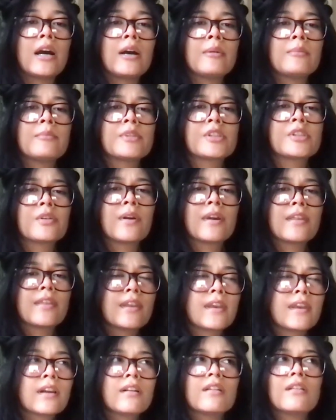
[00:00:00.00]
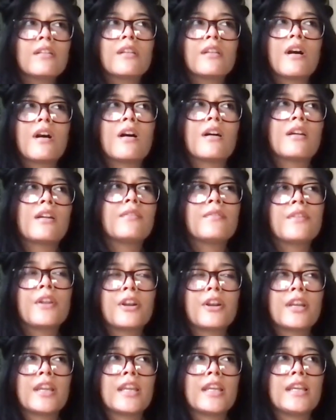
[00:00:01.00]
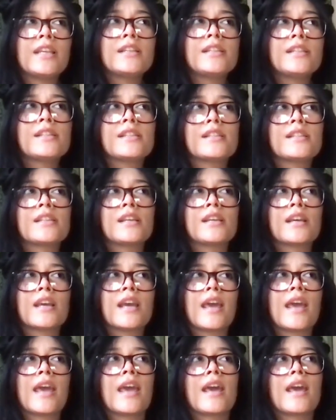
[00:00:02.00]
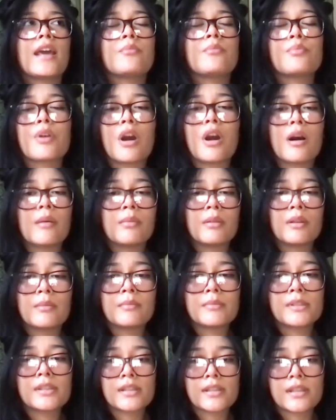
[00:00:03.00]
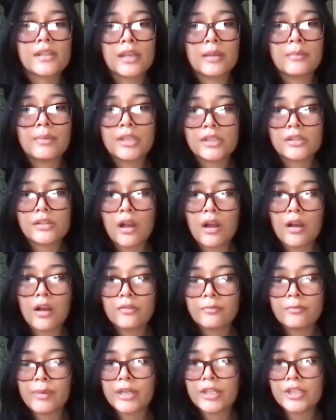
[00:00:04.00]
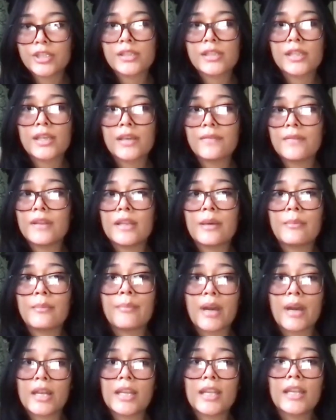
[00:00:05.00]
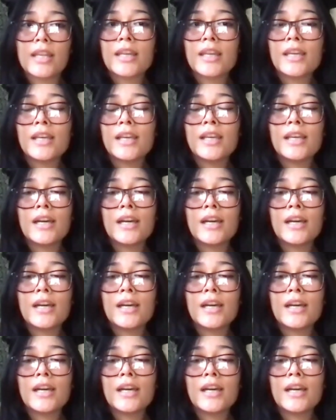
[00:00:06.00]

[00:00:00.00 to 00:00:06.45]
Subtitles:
So I think a lot of their needs and problems can be solved by just giving them money.